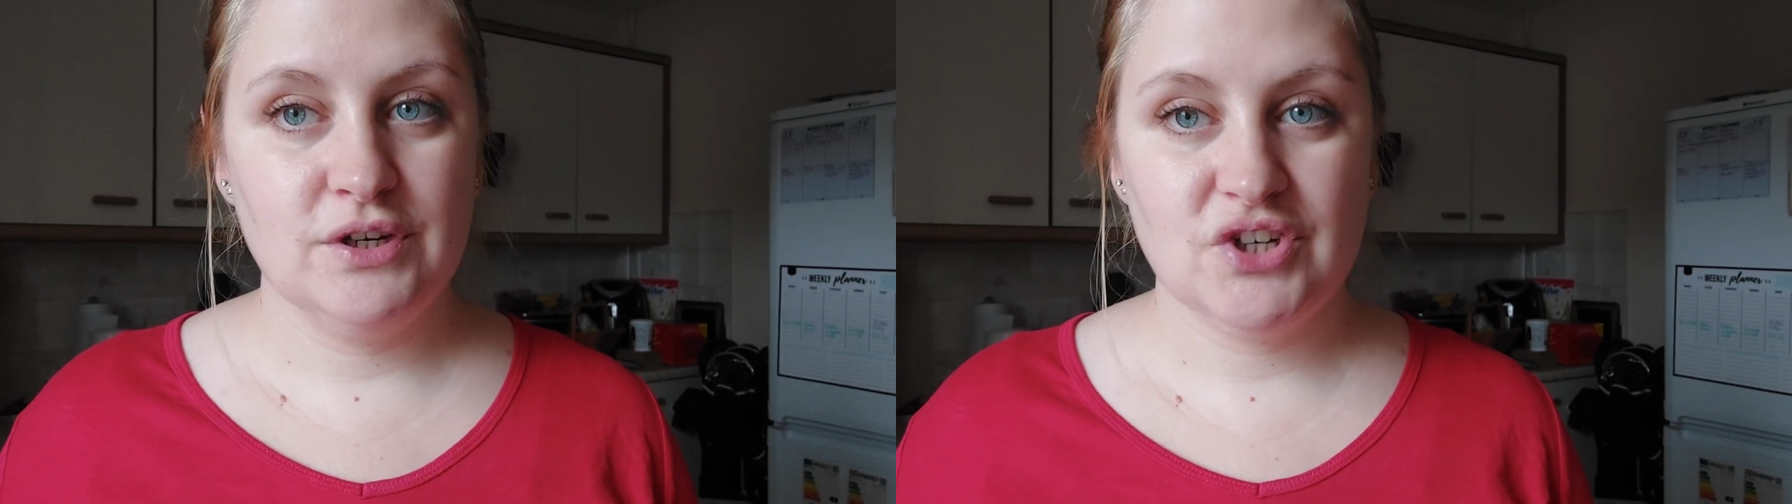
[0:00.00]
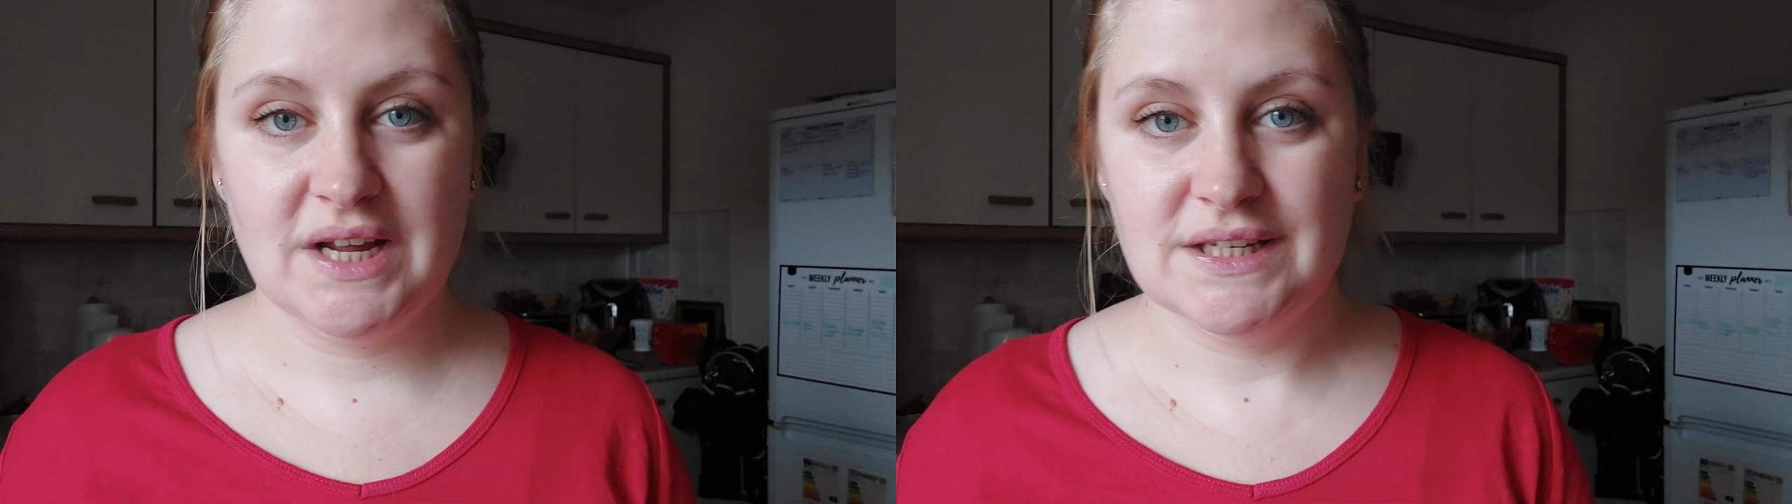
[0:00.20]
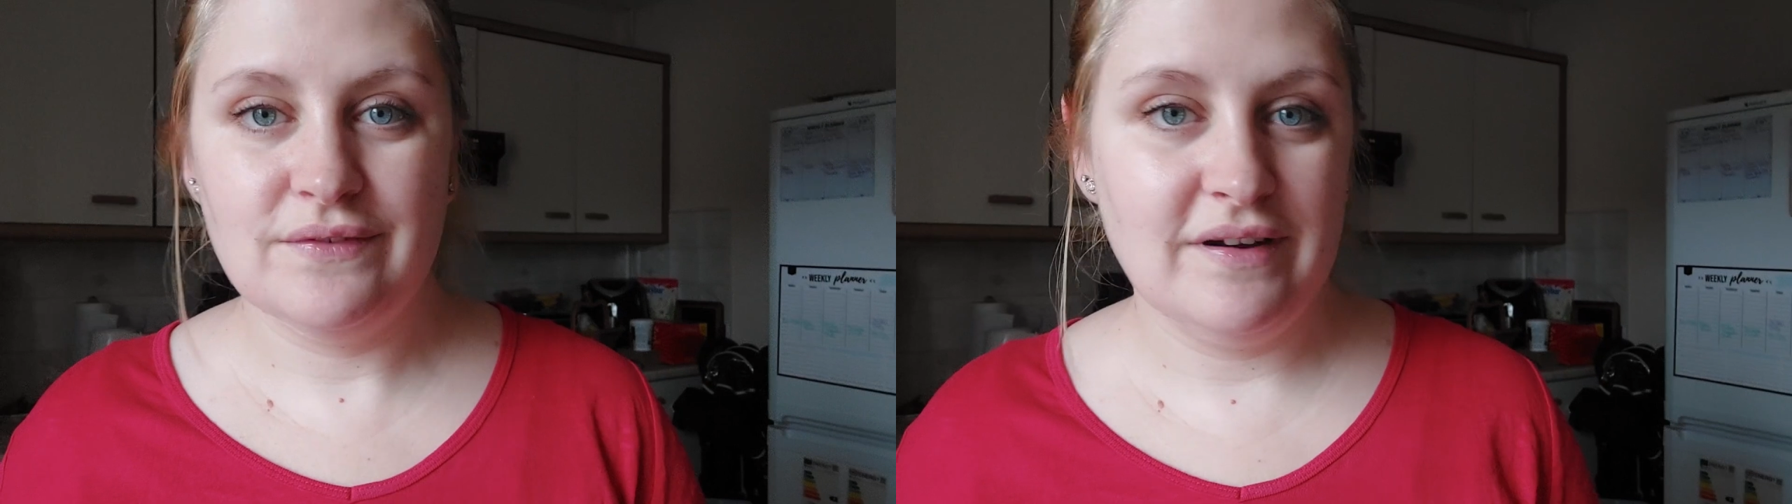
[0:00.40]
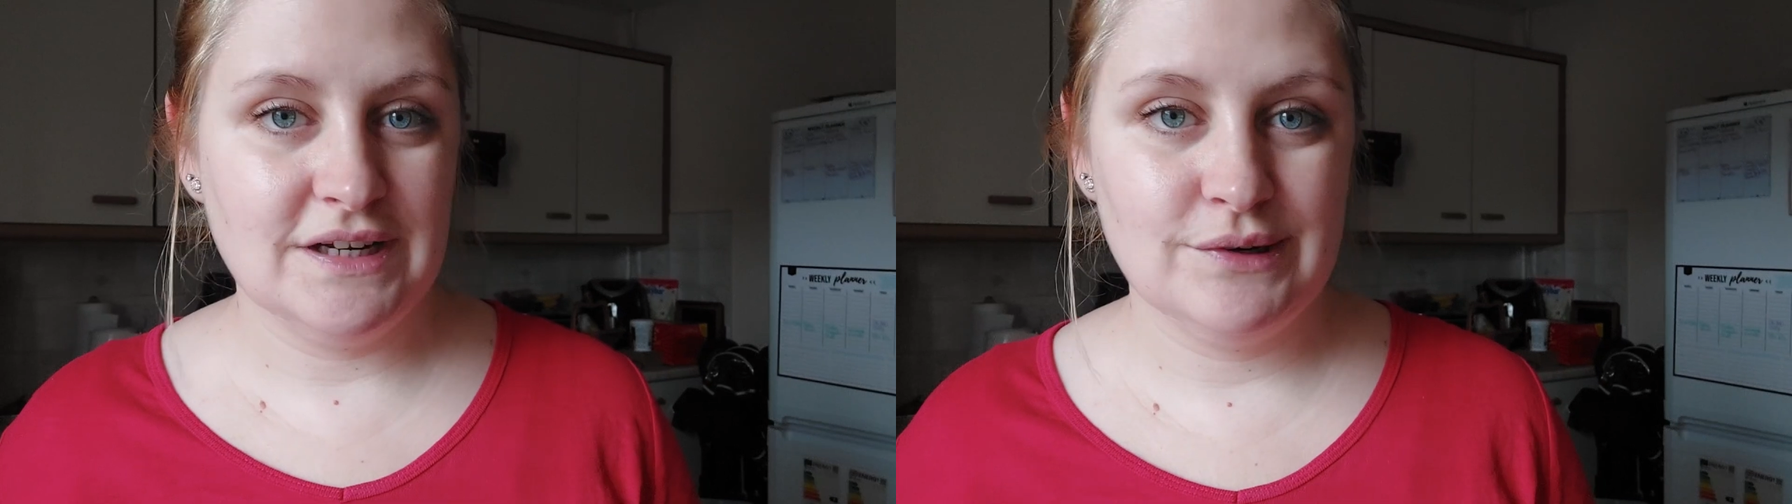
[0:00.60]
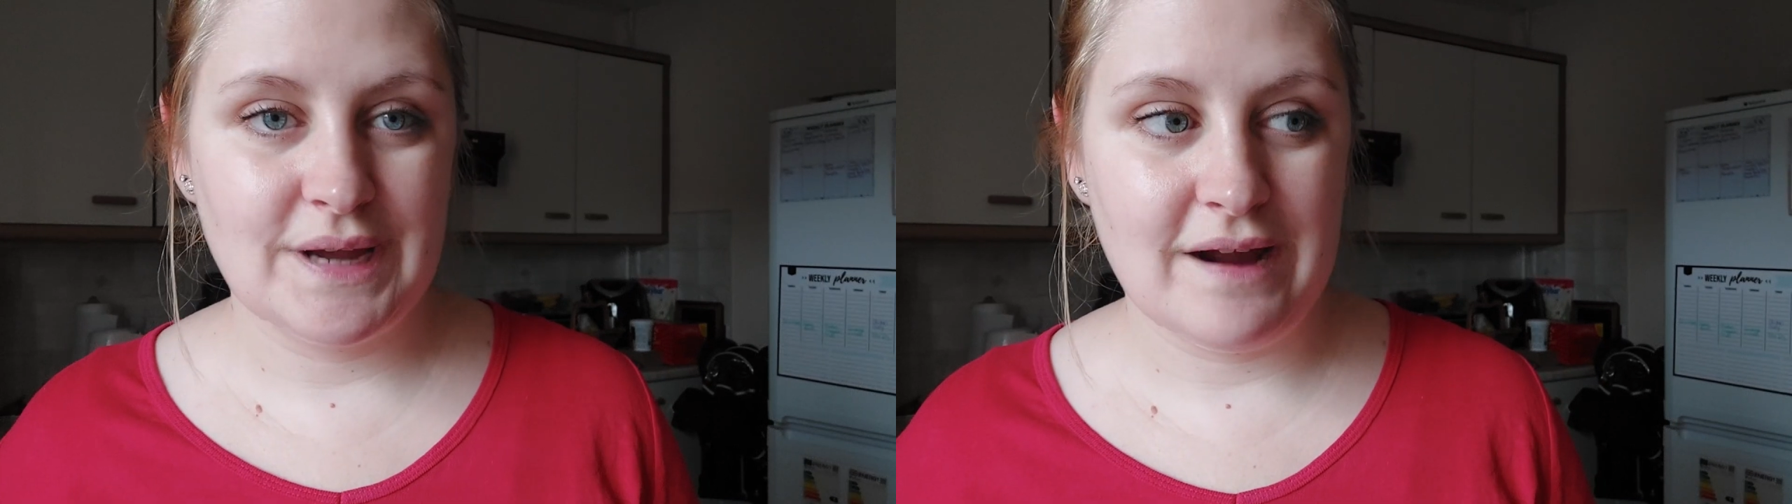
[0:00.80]
transfer
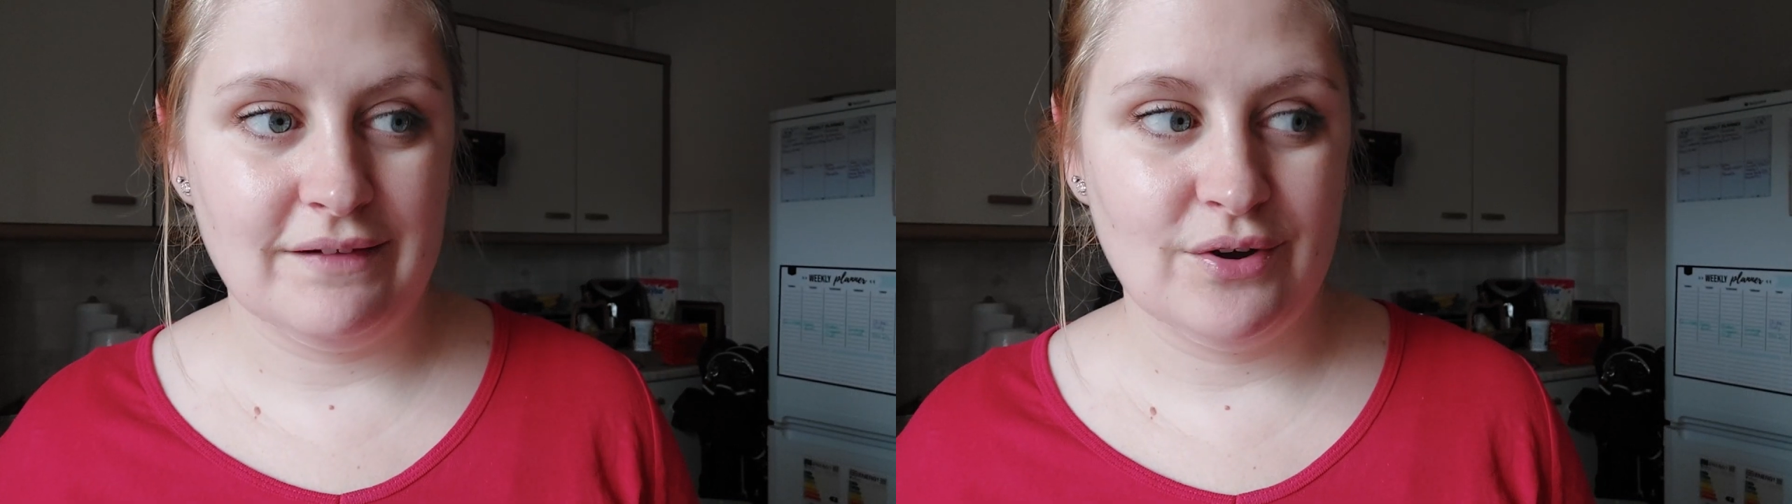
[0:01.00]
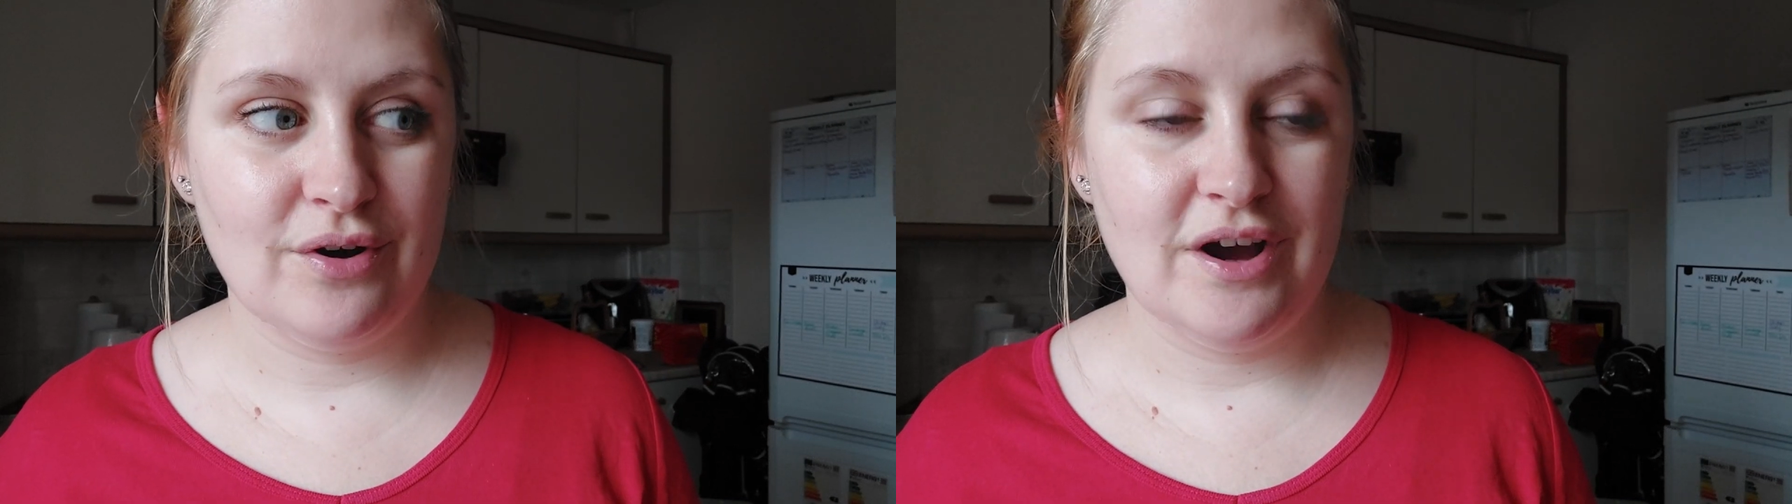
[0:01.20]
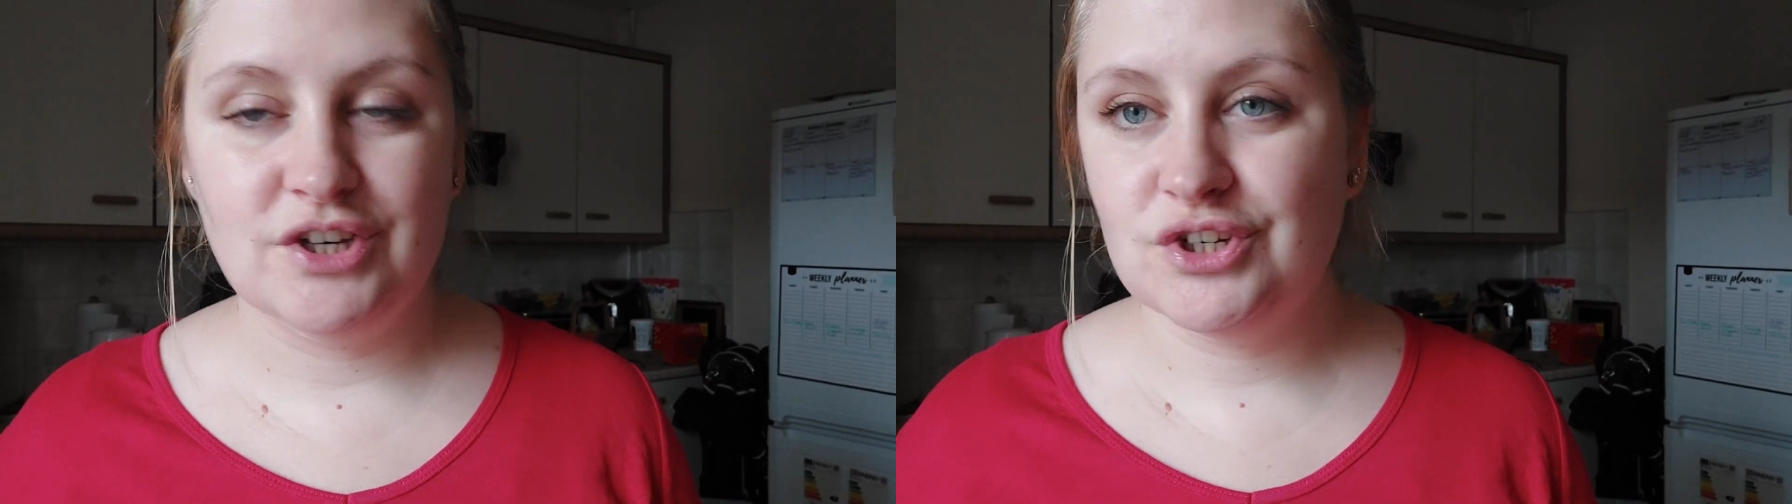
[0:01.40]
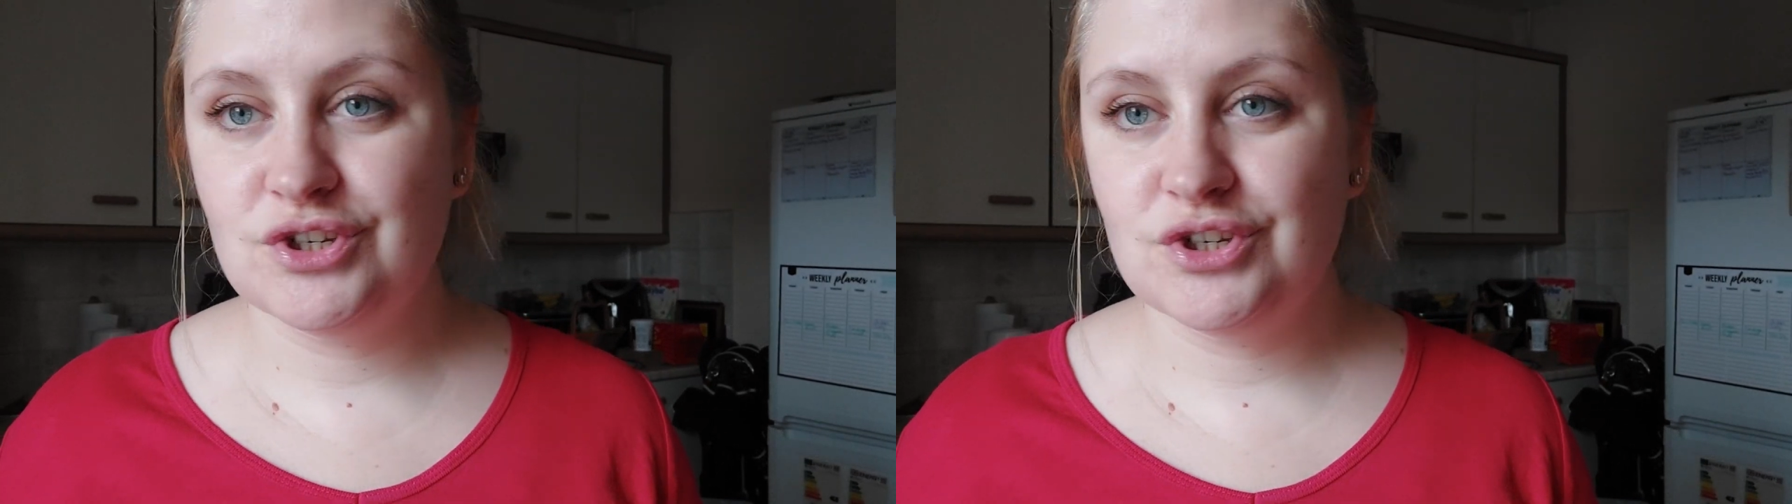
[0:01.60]
it to a carry cot. I